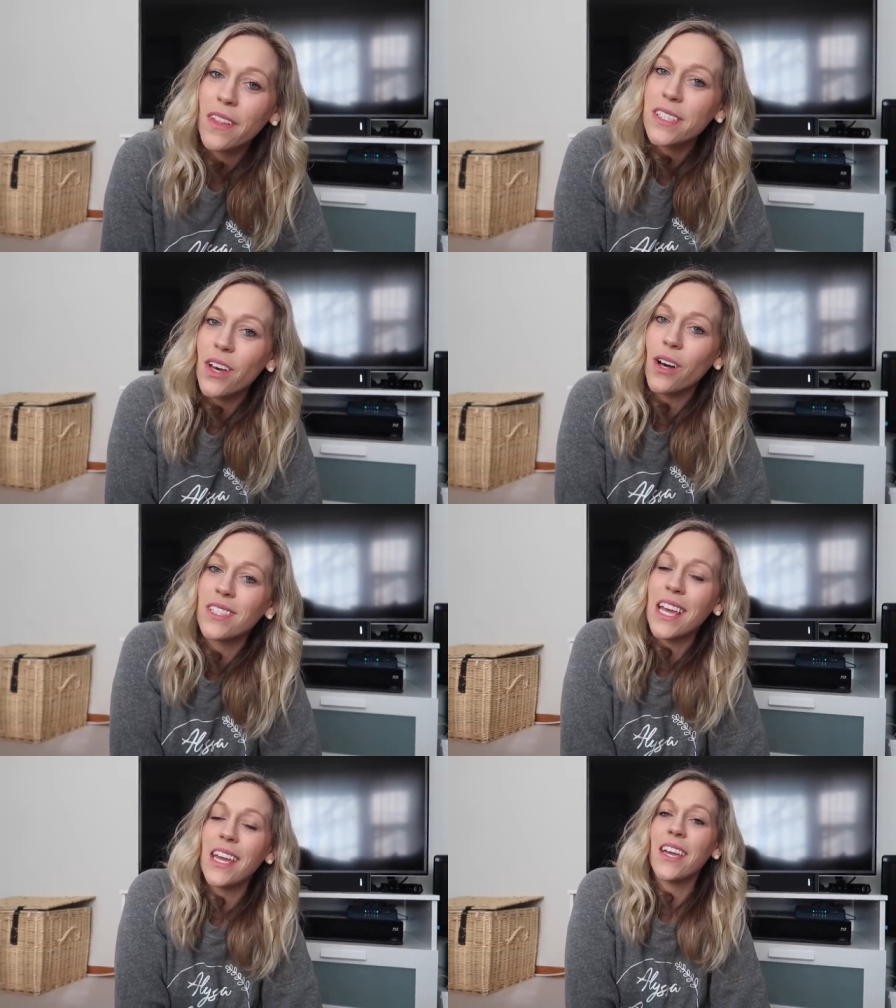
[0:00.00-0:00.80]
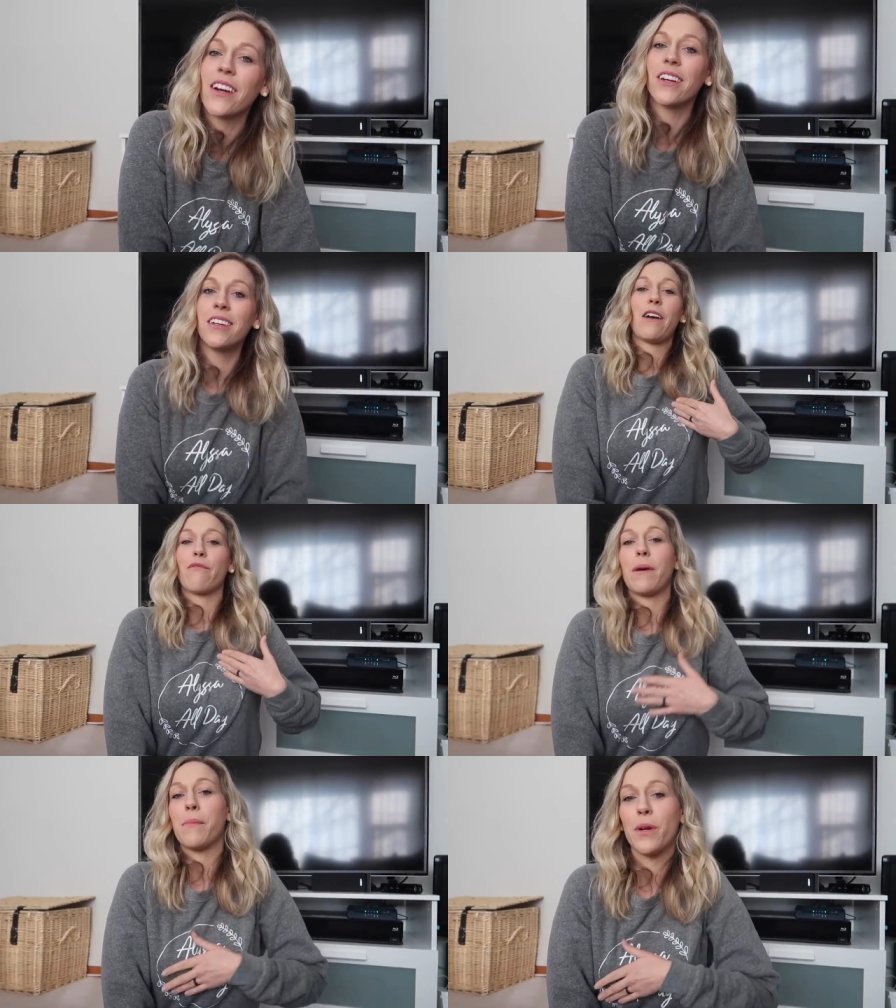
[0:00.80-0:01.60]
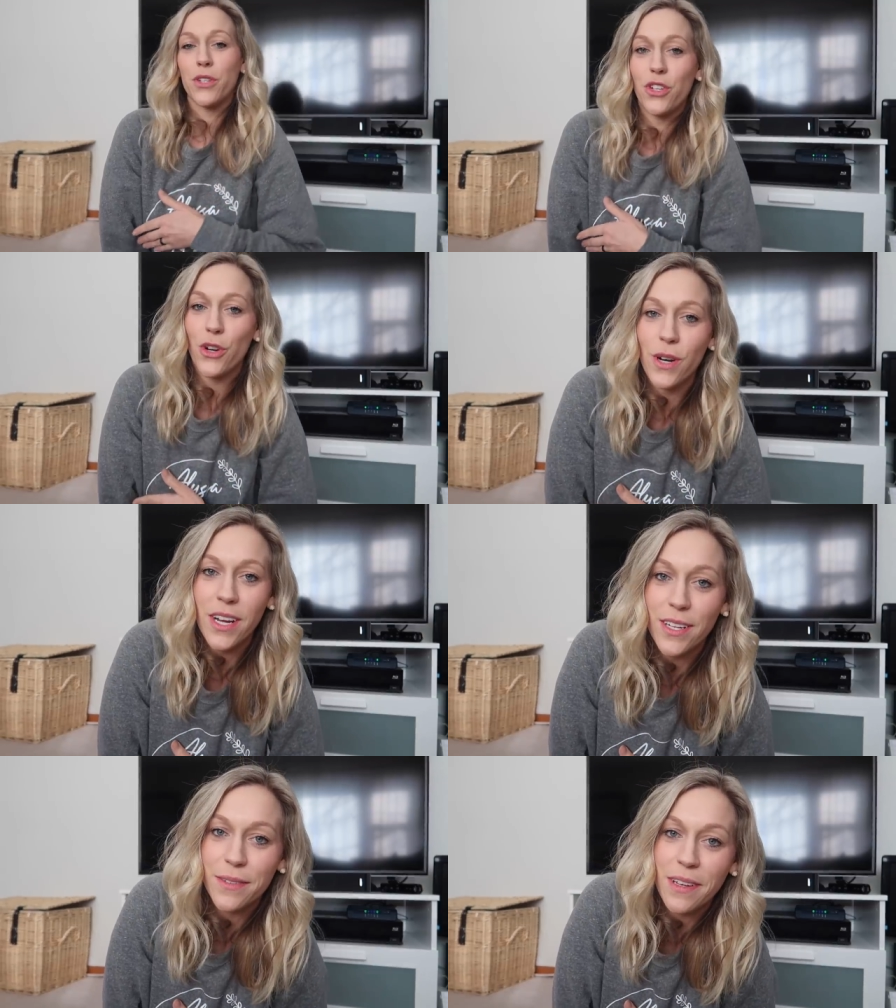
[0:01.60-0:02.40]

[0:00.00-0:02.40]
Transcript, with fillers: alyssa all day here i have my merch shirt on